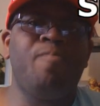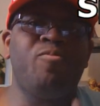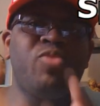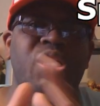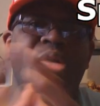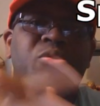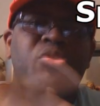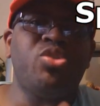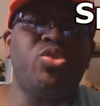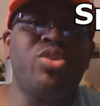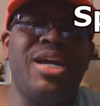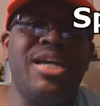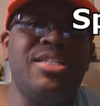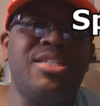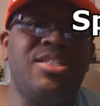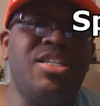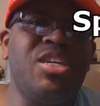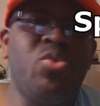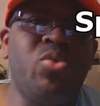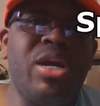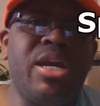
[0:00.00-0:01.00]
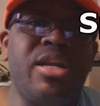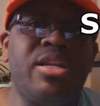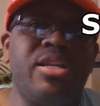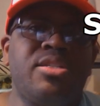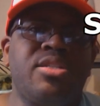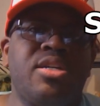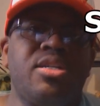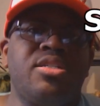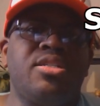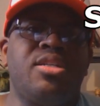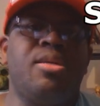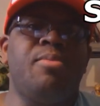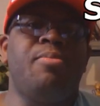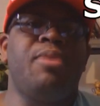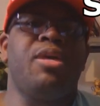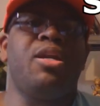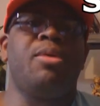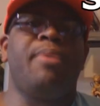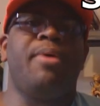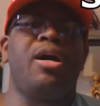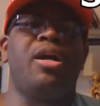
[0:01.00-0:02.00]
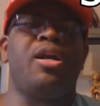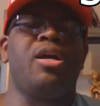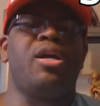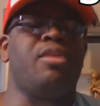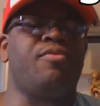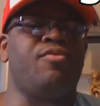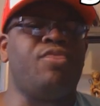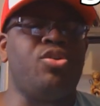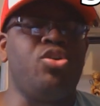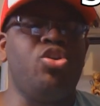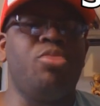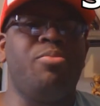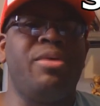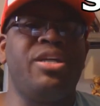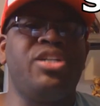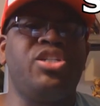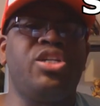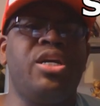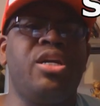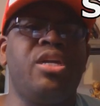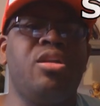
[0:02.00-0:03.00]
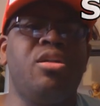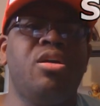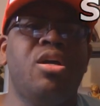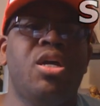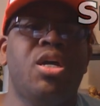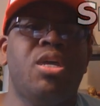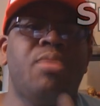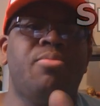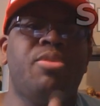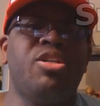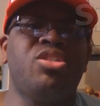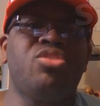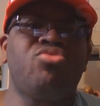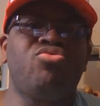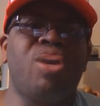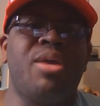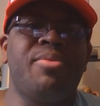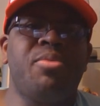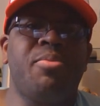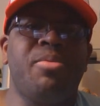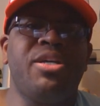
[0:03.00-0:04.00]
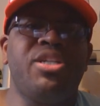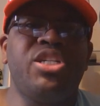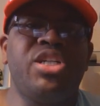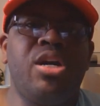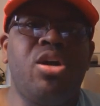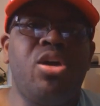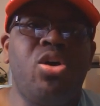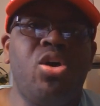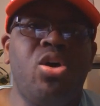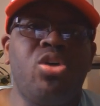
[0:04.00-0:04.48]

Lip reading: Tell what you guys think. We've got to discuss and debate about it. And if you're new to my channel, please subscribe to my channel.